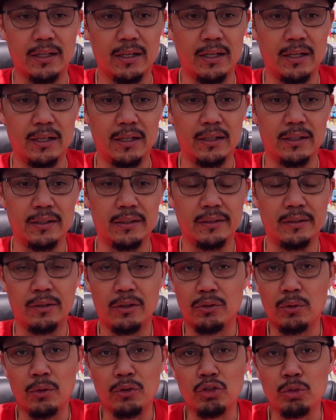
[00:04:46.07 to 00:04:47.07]

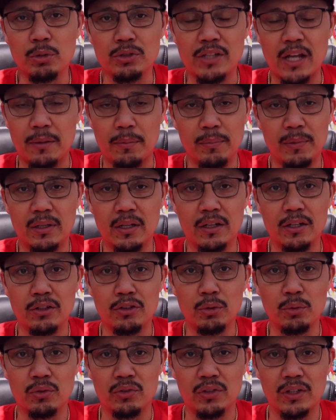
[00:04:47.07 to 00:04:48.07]
There's only so much that can be done in
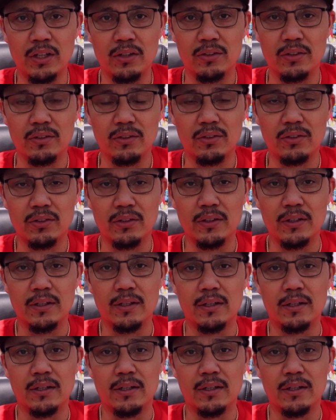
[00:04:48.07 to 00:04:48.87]
2 seasons.